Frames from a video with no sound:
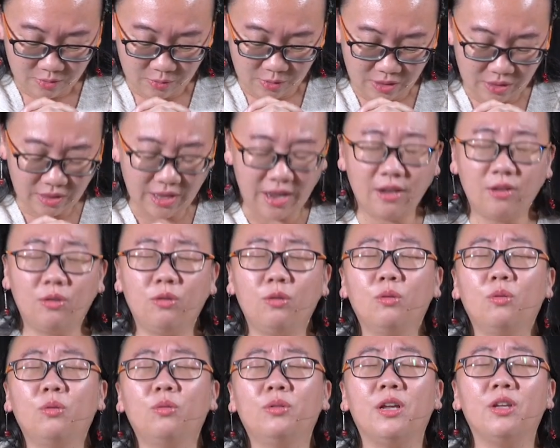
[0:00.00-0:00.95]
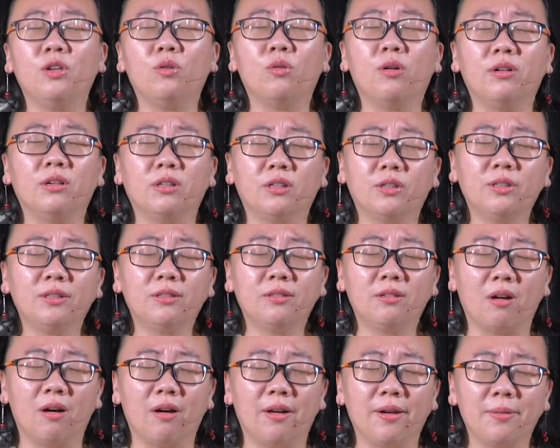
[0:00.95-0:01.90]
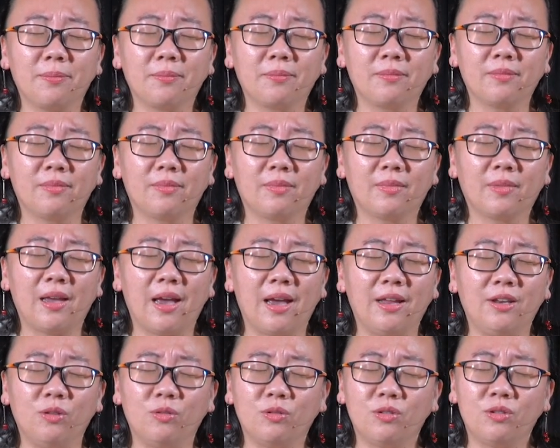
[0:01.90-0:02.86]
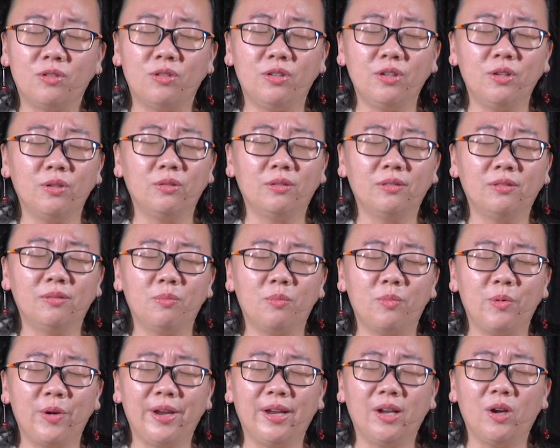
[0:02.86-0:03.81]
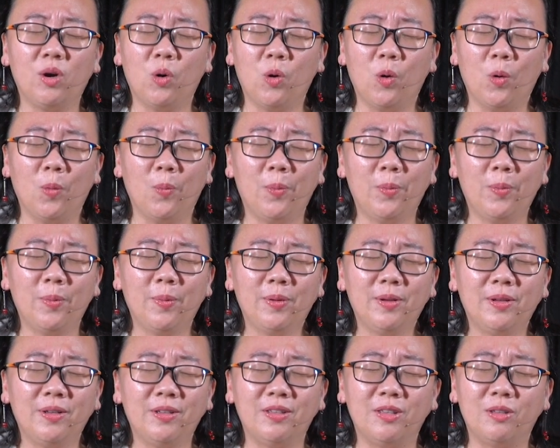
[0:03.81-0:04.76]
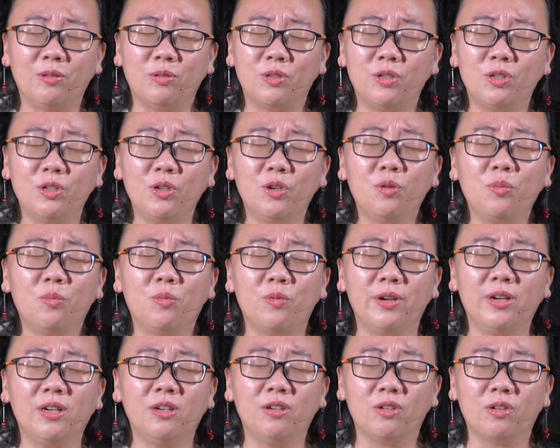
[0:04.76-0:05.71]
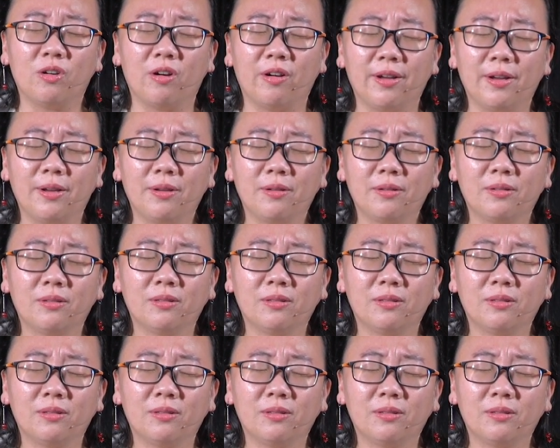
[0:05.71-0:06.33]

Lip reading: We thank you that you are a good God and you still bring hope. You still bring joy.